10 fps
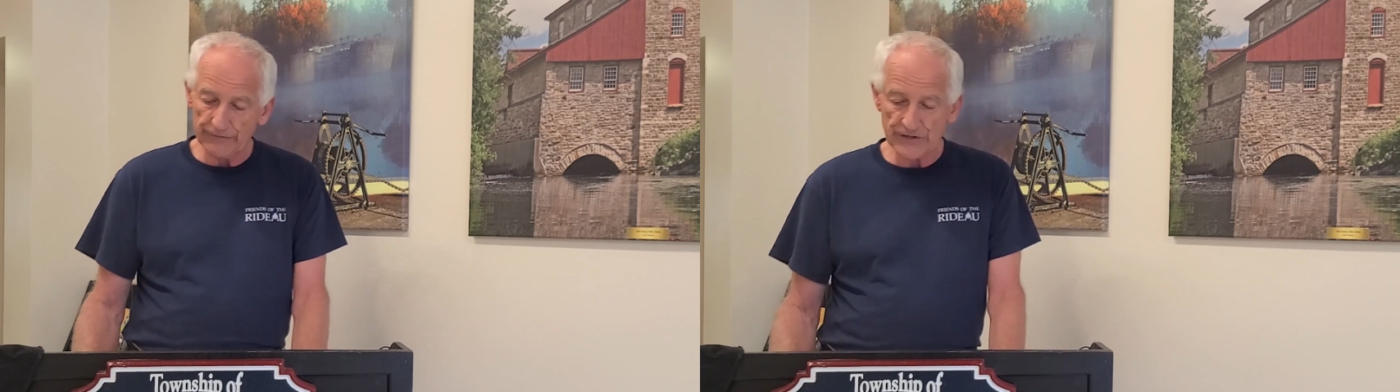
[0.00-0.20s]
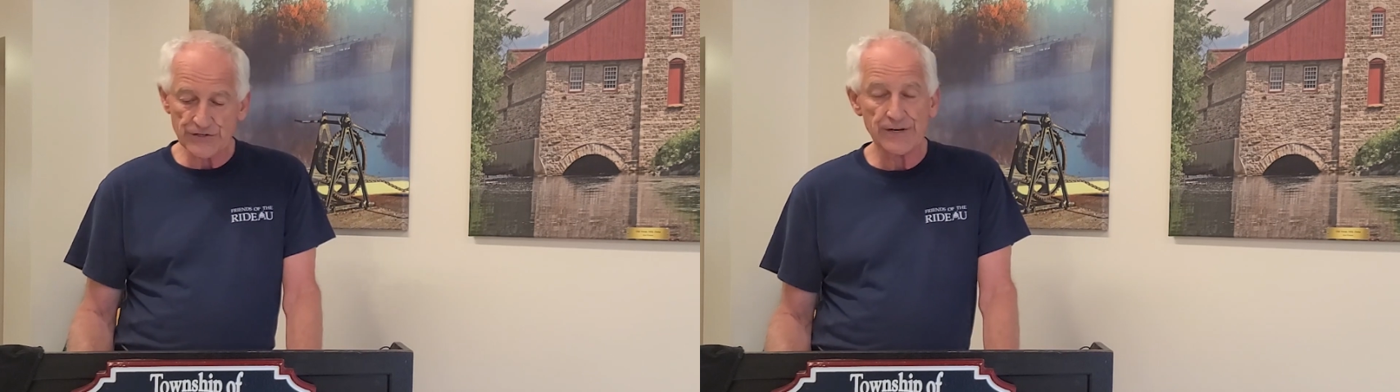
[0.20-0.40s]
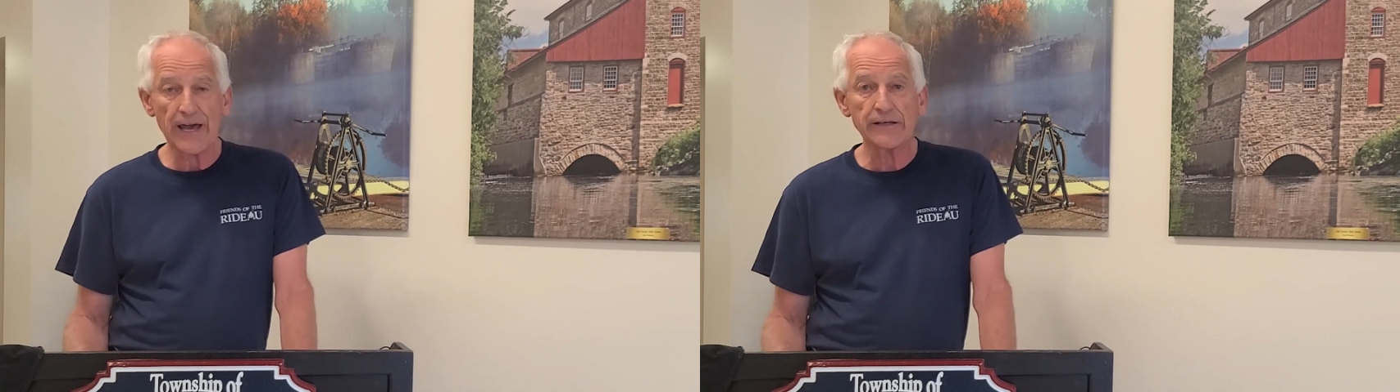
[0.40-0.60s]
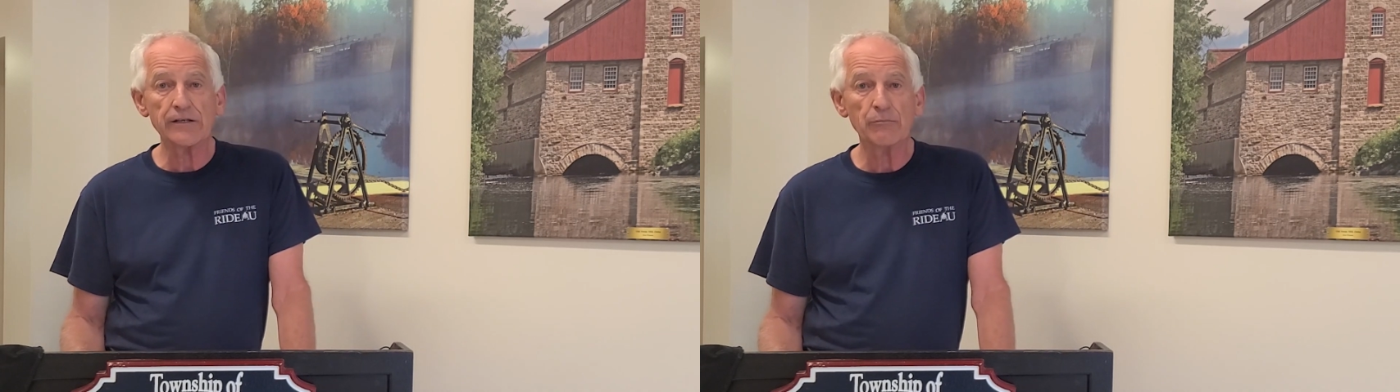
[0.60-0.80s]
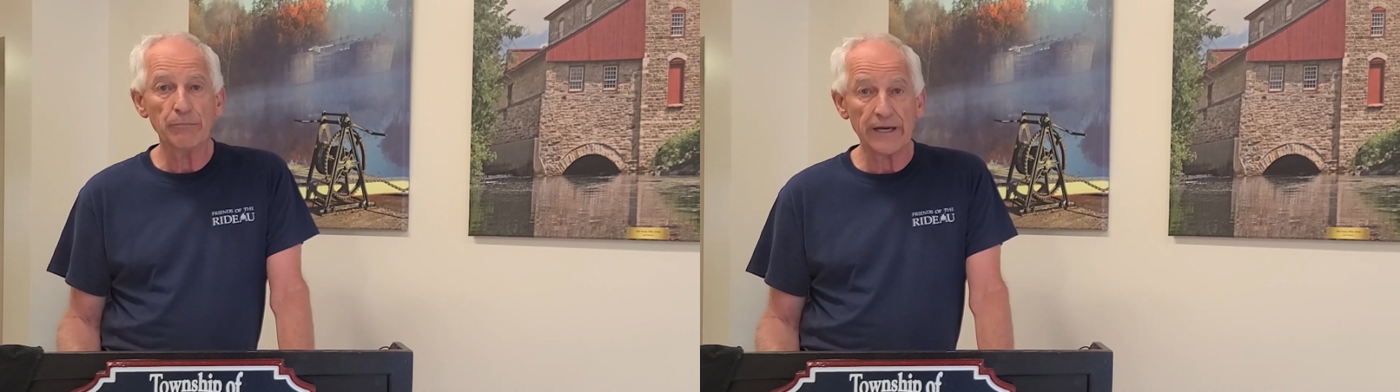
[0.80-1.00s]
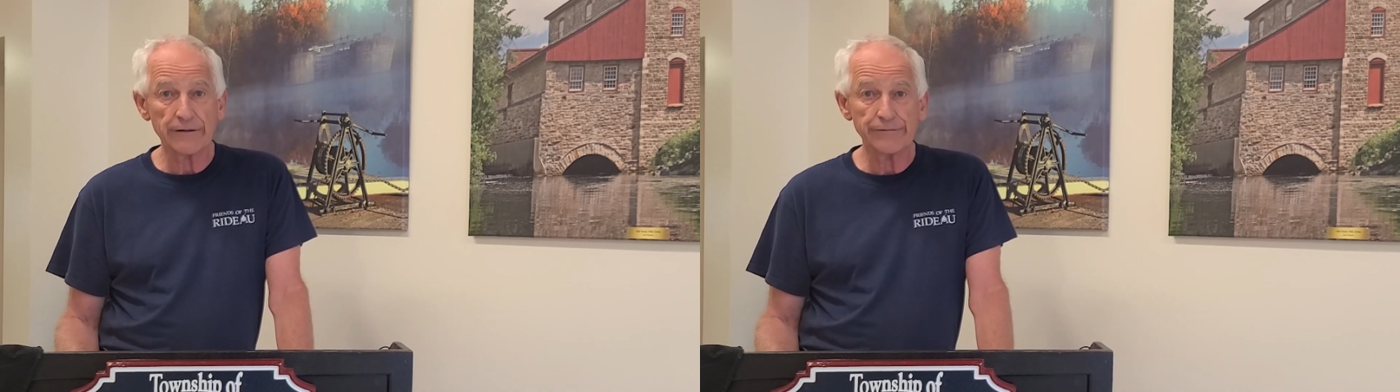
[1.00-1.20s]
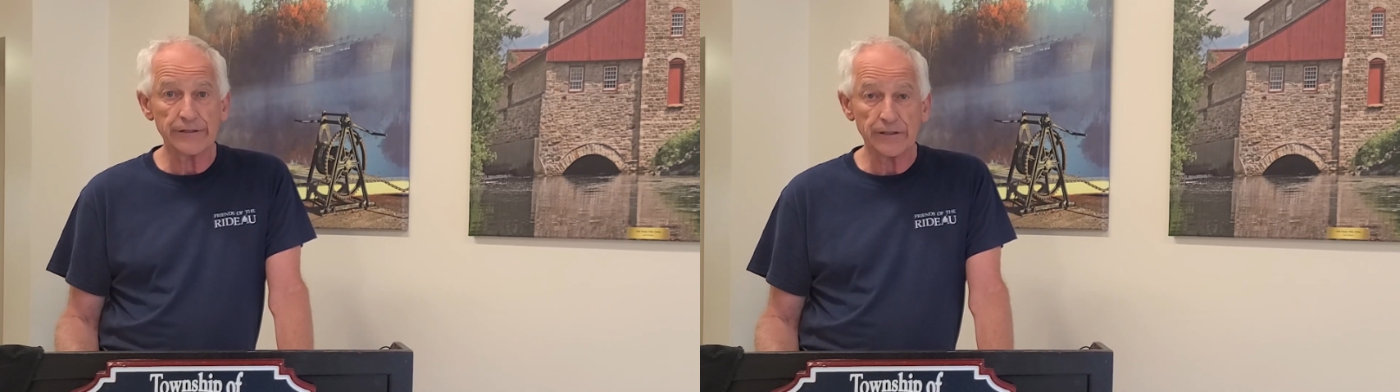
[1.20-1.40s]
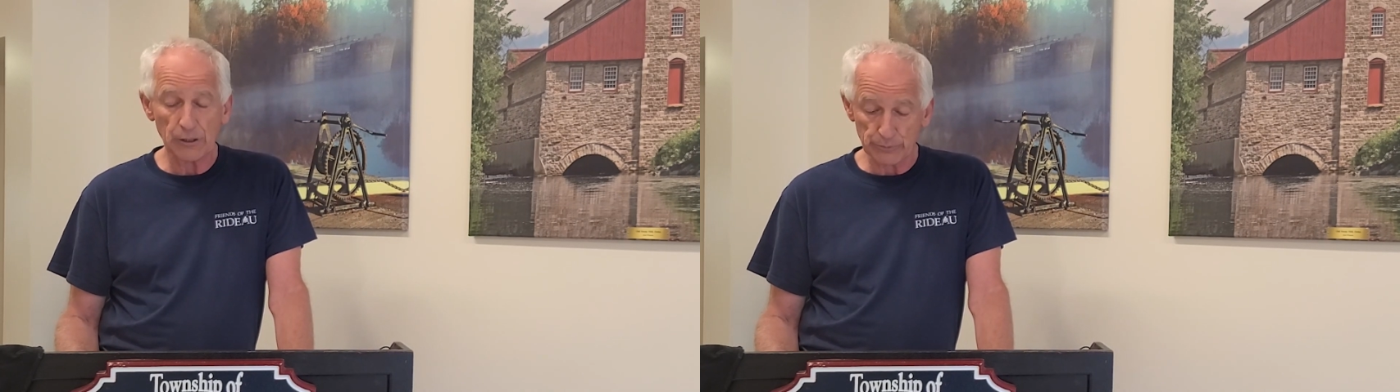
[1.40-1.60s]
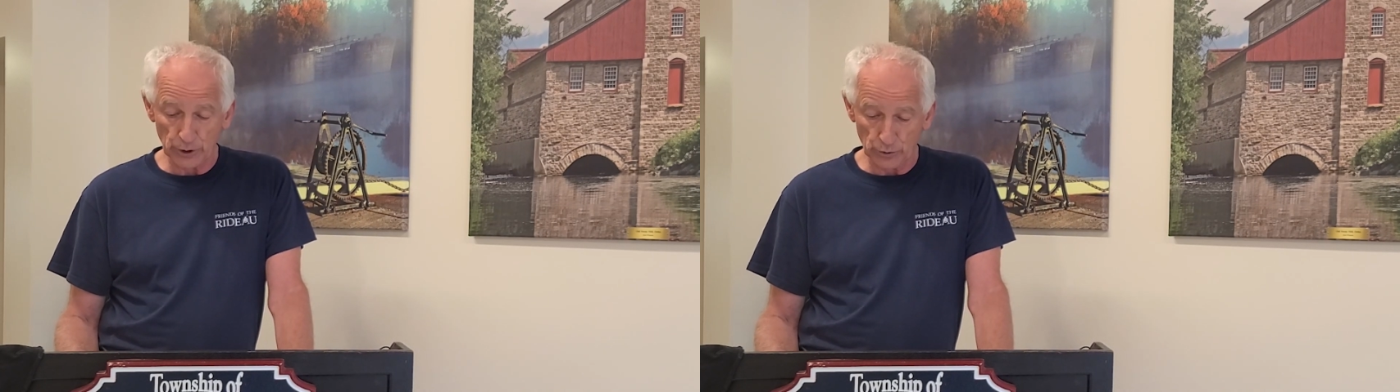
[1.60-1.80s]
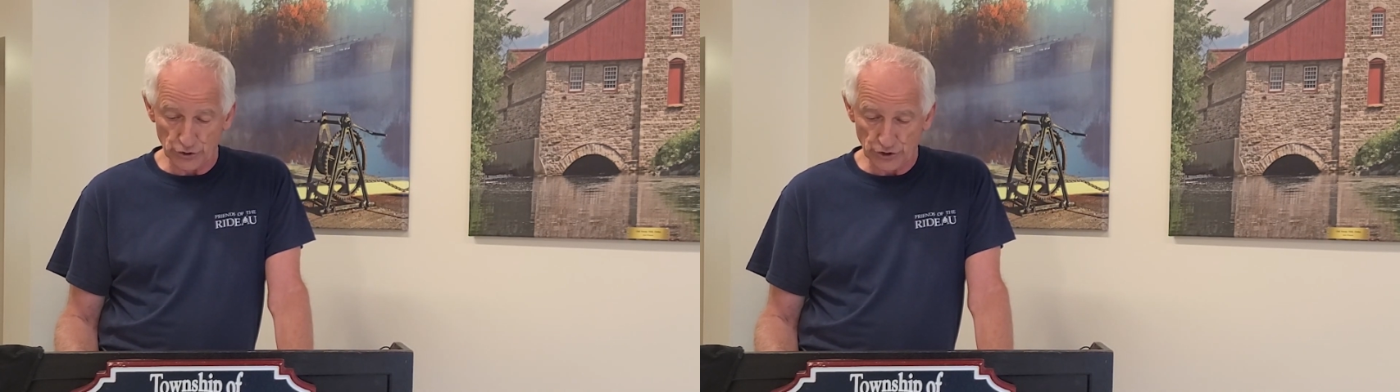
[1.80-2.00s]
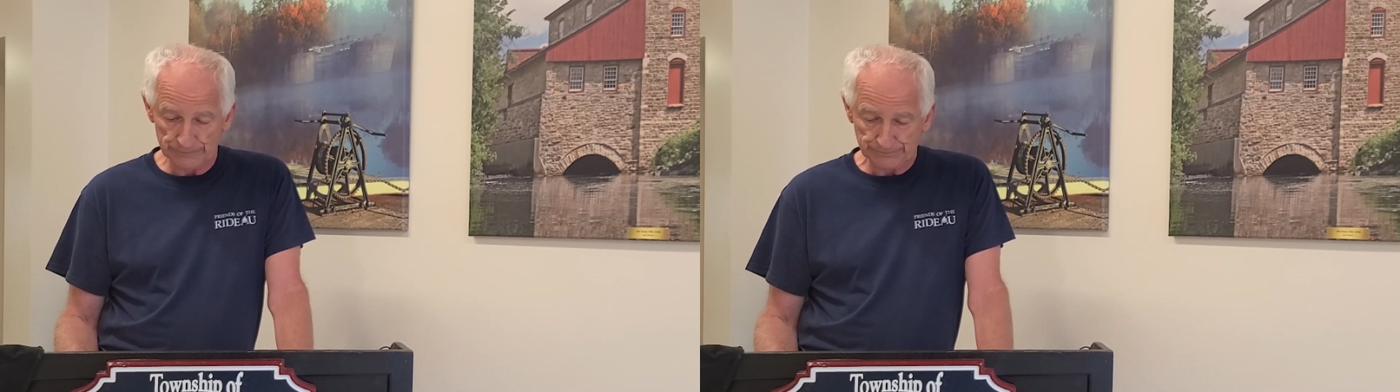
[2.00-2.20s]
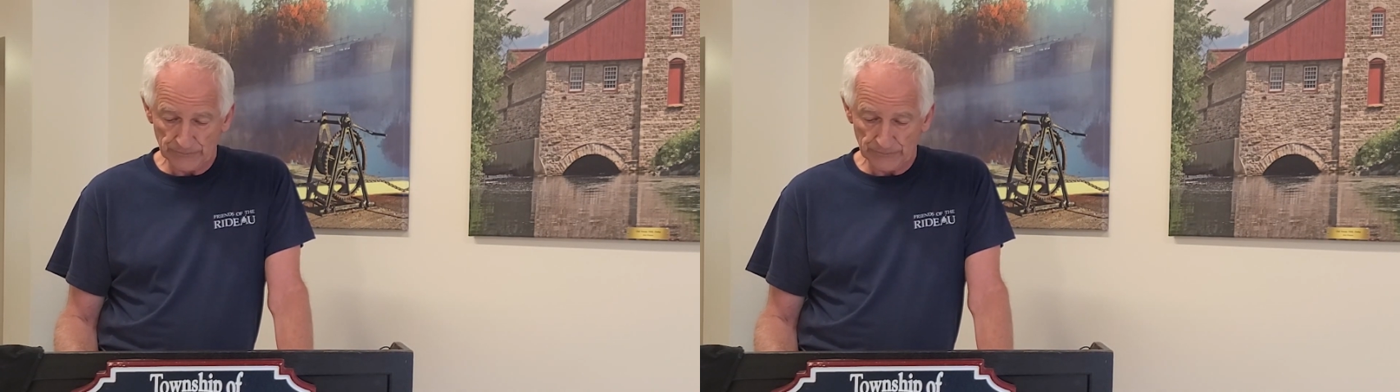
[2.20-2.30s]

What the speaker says: this net benefit approach.